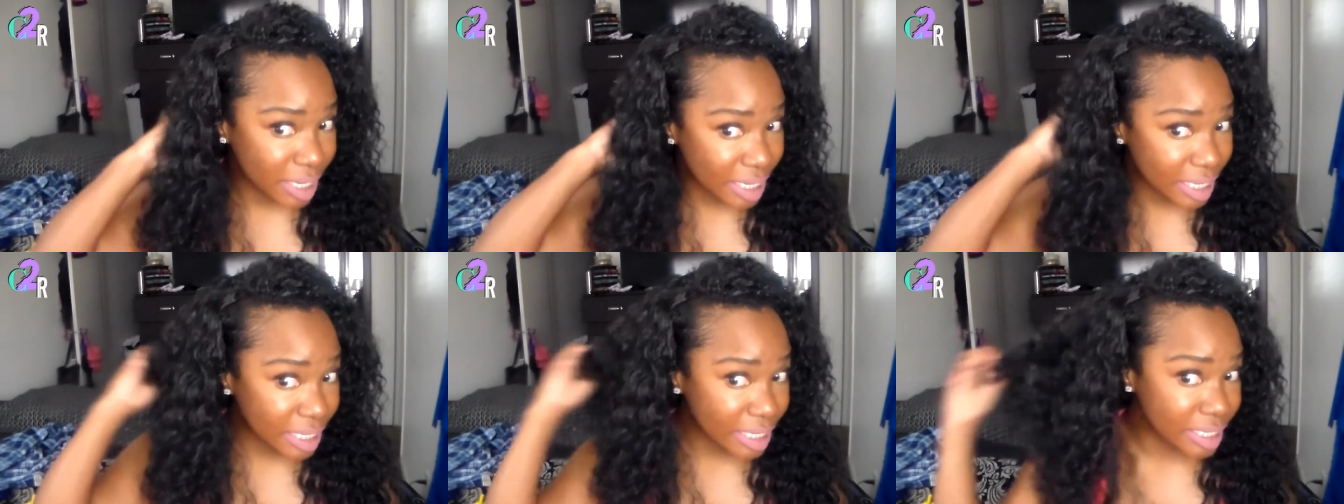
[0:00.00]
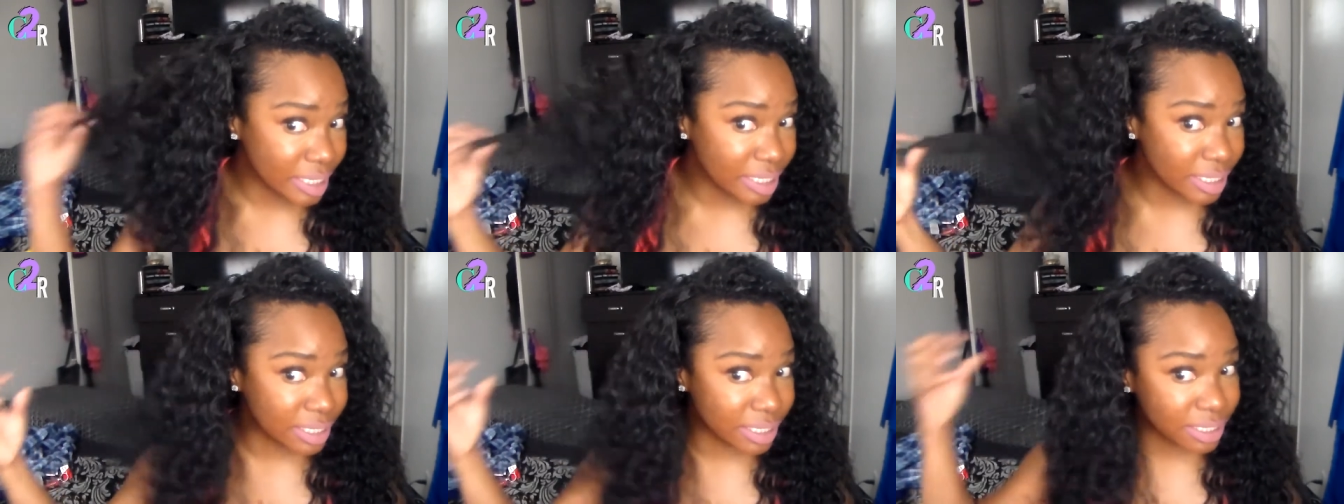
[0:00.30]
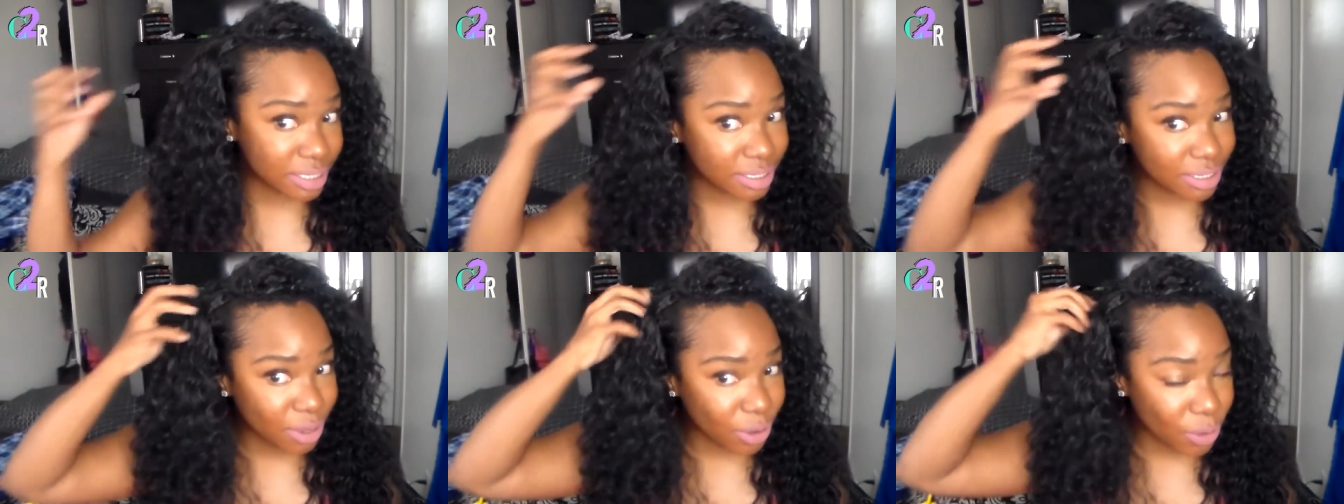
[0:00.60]

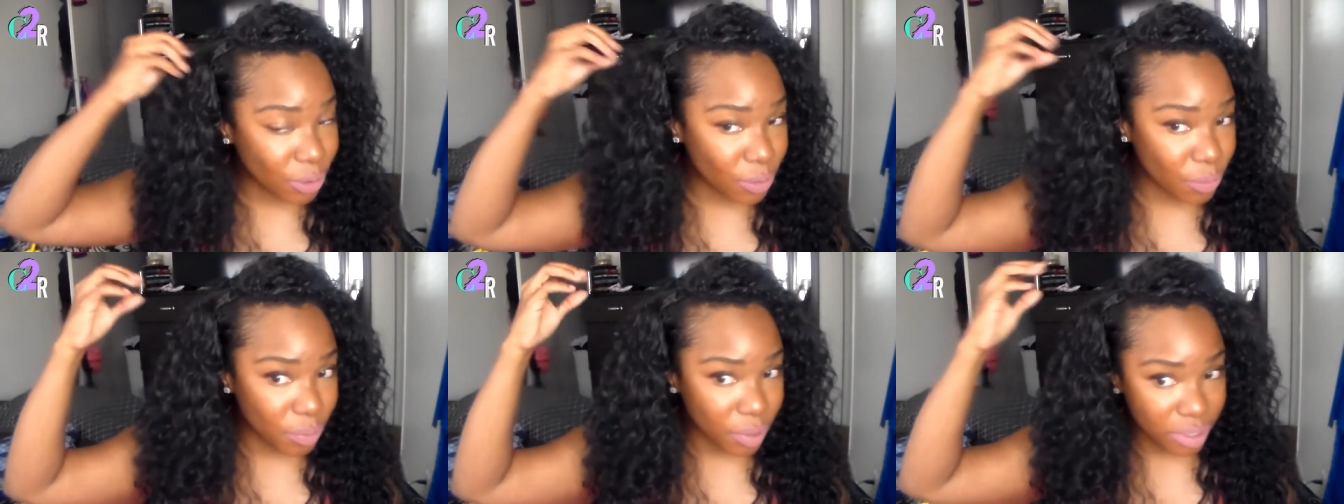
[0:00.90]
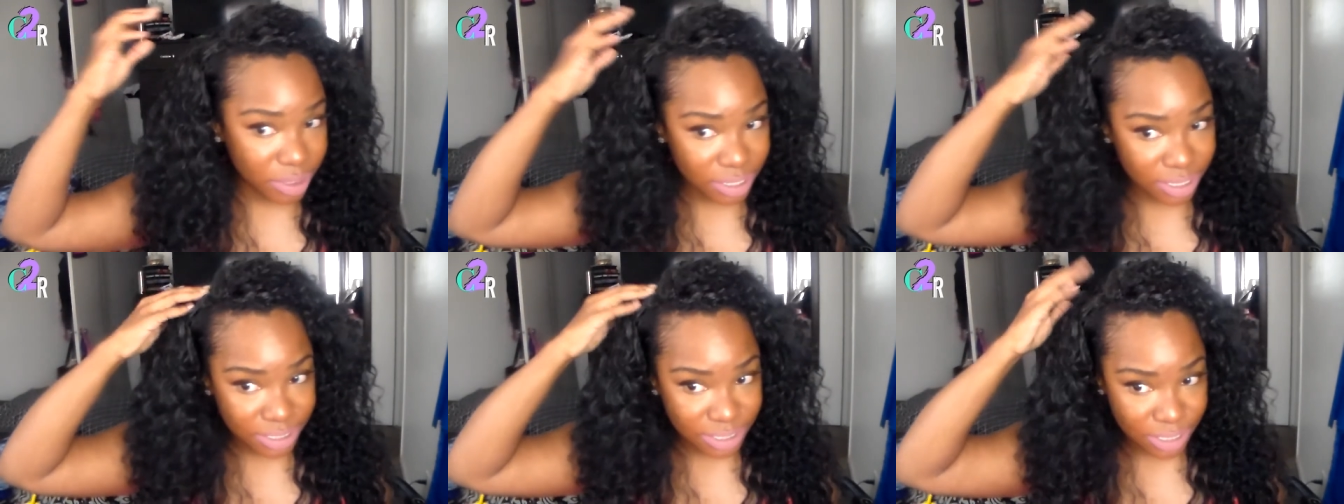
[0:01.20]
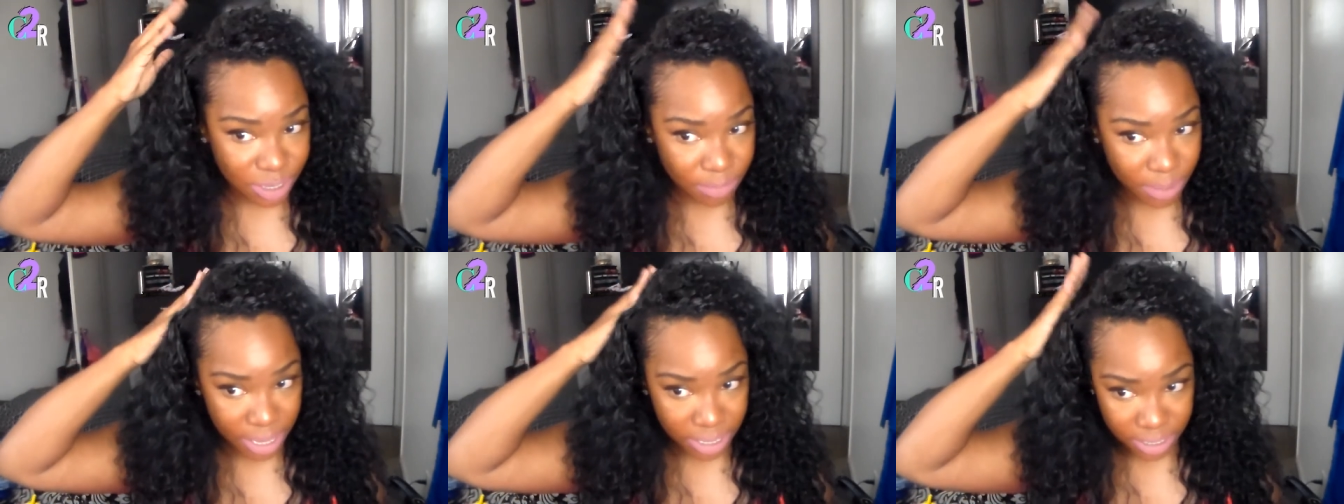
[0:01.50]
Please go pick this
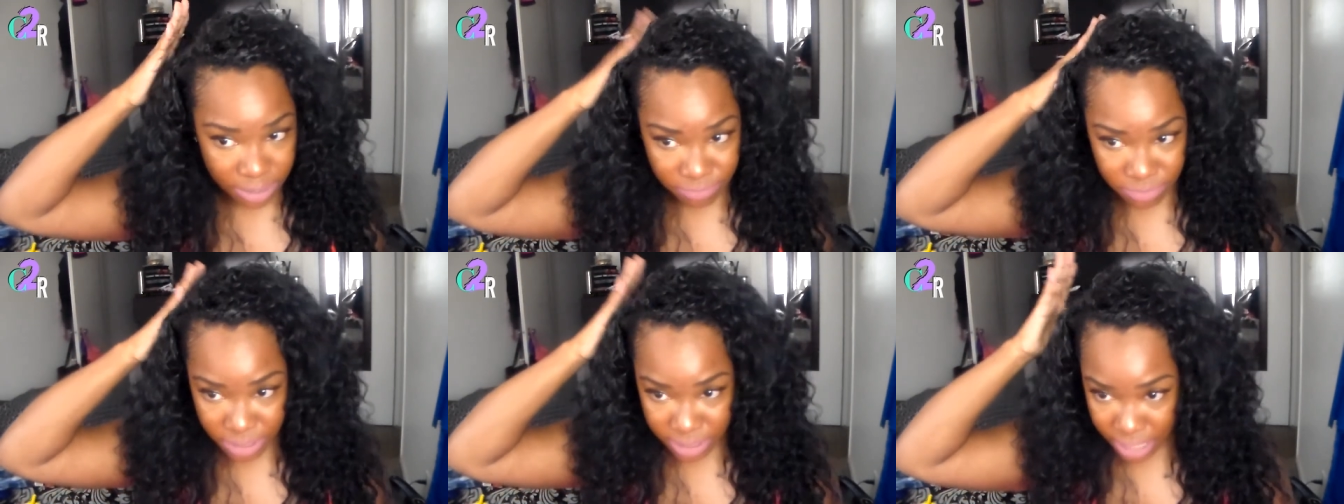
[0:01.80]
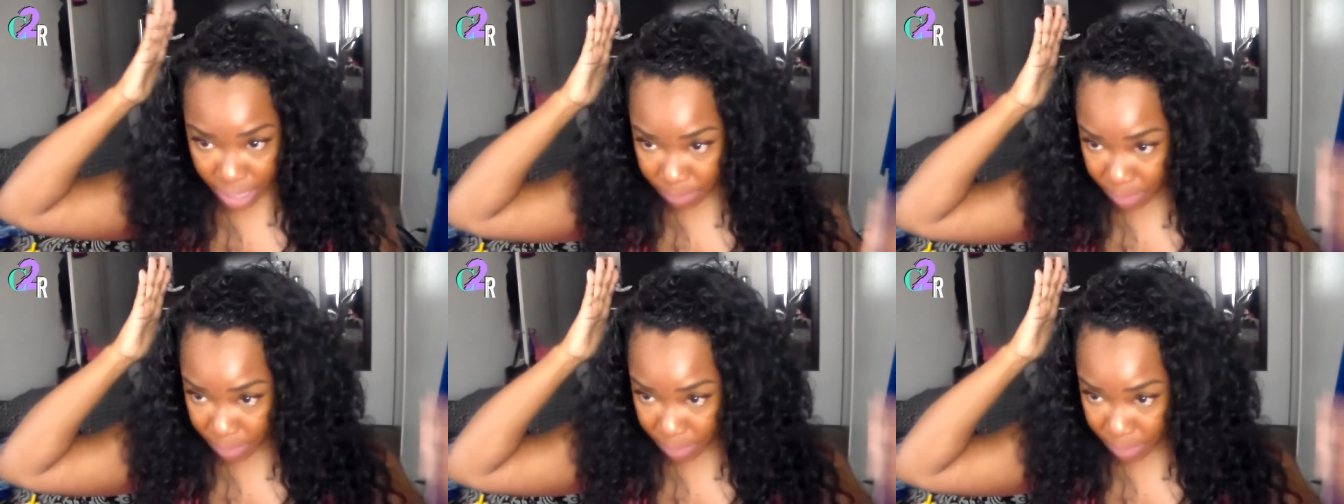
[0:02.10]
up. I love this.